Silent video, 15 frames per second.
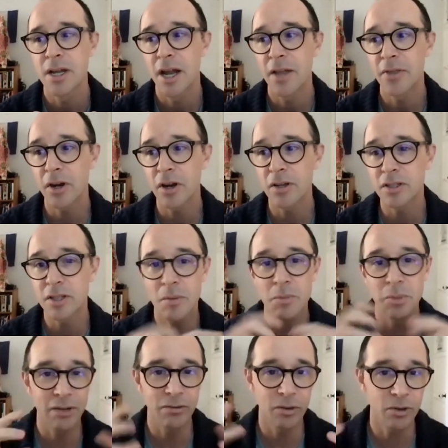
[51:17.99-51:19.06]
And that on some
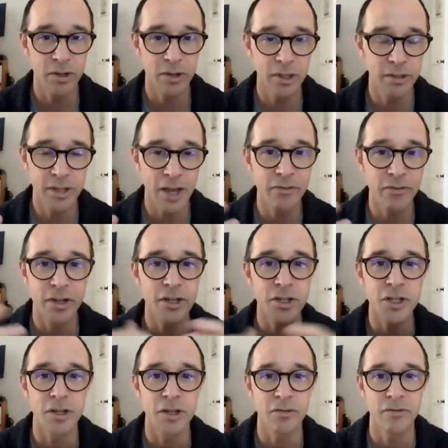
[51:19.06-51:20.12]
level, the
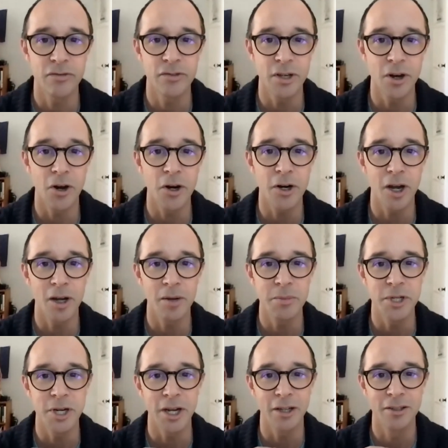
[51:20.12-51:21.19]
definition of the art
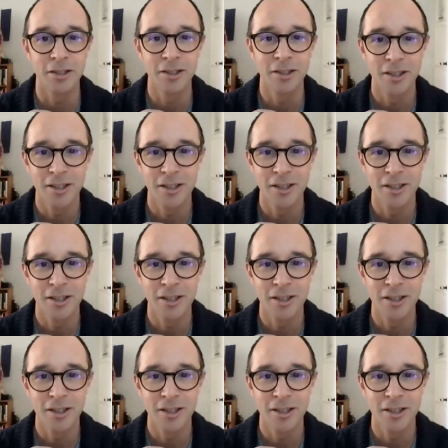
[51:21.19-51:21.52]
object,